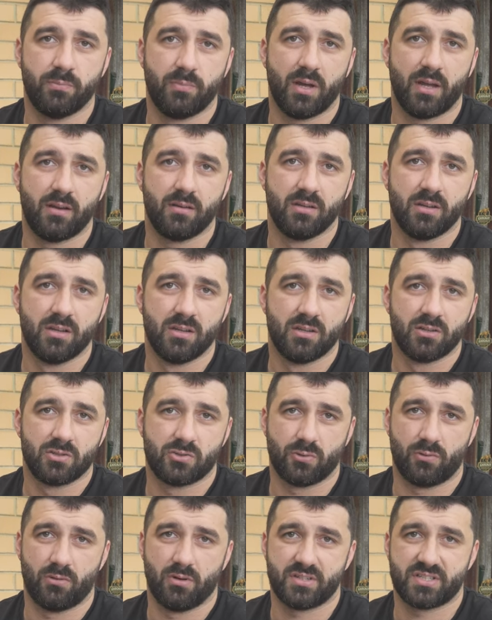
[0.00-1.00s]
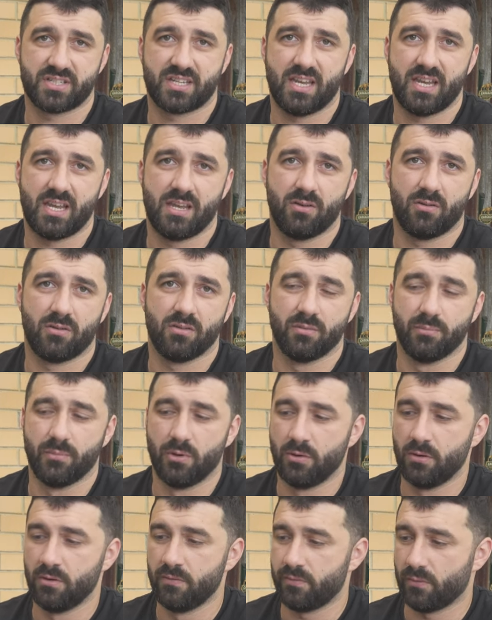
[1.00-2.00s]
but trying to scan on the
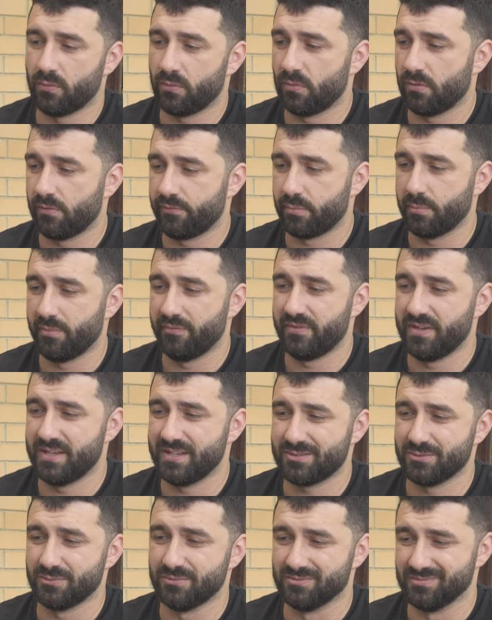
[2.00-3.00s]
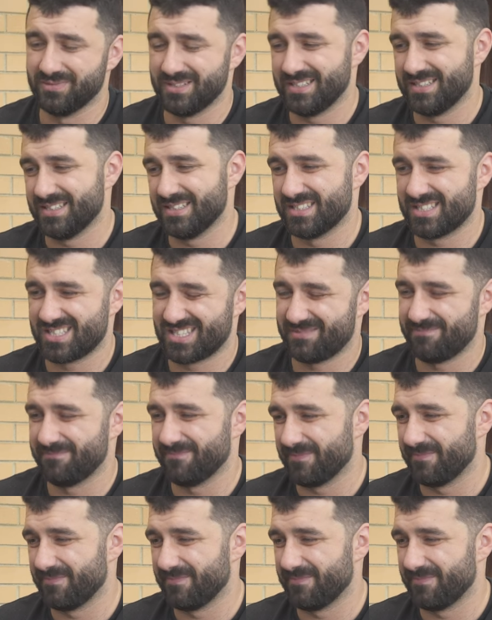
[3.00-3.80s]
move or from a vehicle is,